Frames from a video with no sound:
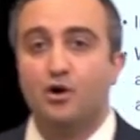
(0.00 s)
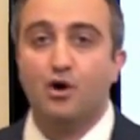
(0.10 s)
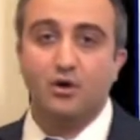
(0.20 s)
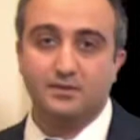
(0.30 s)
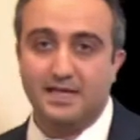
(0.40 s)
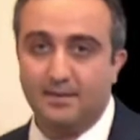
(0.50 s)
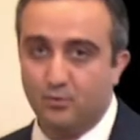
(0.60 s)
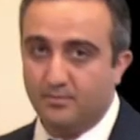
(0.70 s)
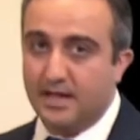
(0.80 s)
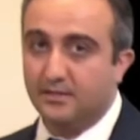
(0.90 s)
all the
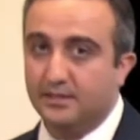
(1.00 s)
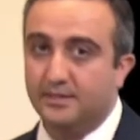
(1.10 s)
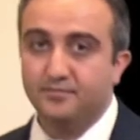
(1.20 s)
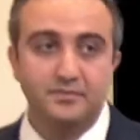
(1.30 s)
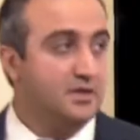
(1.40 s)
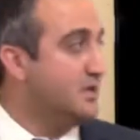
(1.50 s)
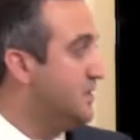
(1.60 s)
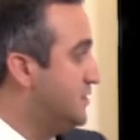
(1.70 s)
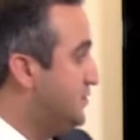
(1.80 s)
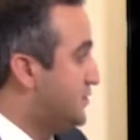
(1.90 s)
abnormality.
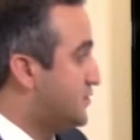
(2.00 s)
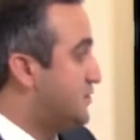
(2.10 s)
Just